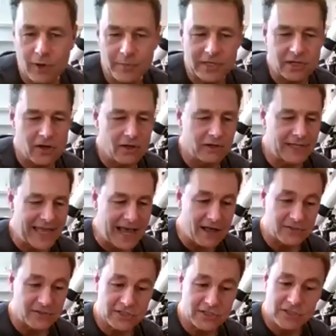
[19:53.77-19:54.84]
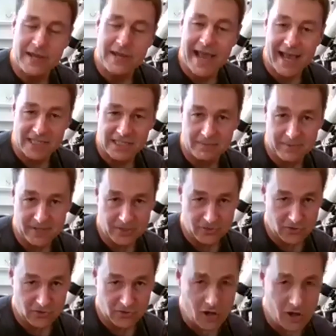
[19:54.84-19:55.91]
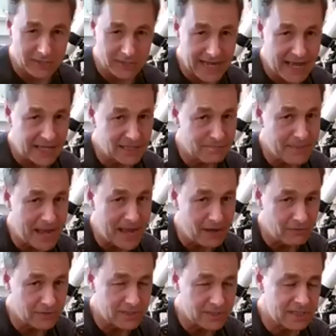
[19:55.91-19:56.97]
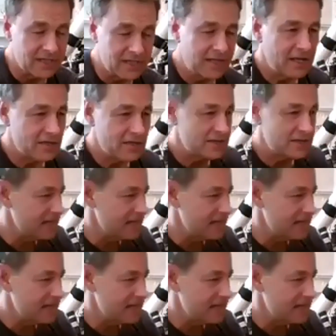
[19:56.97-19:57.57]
what we call altitude azimuth they're altaz mounts so